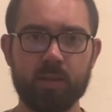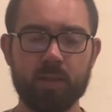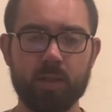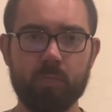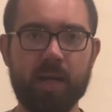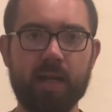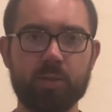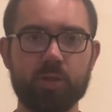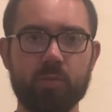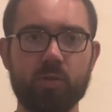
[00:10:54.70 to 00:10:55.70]
Pat
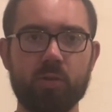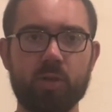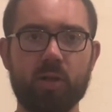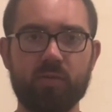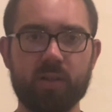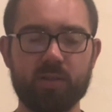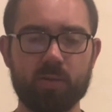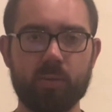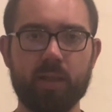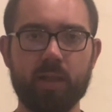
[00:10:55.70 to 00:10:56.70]
Shermer's offense?
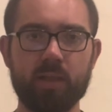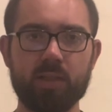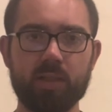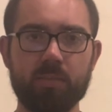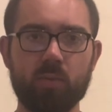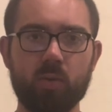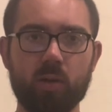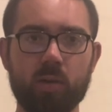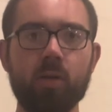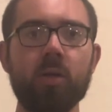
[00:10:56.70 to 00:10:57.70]
Are we going to see
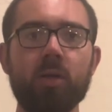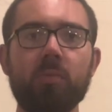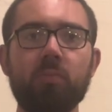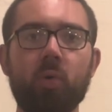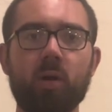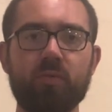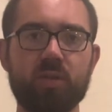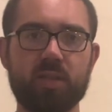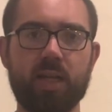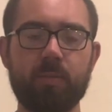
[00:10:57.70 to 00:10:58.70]
more of
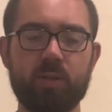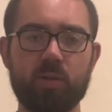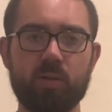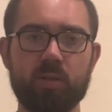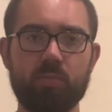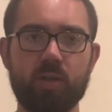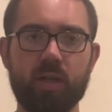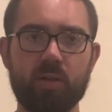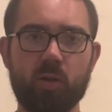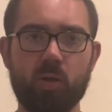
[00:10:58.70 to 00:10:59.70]
the same in terms of the
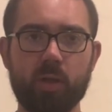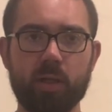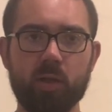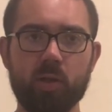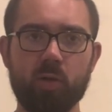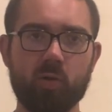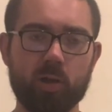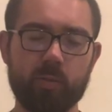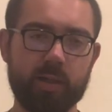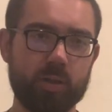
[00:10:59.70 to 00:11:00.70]
play calling,
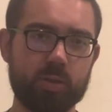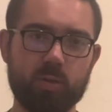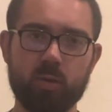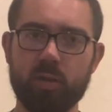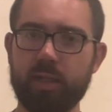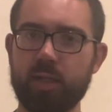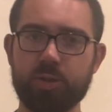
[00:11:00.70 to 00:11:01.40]
or are they going to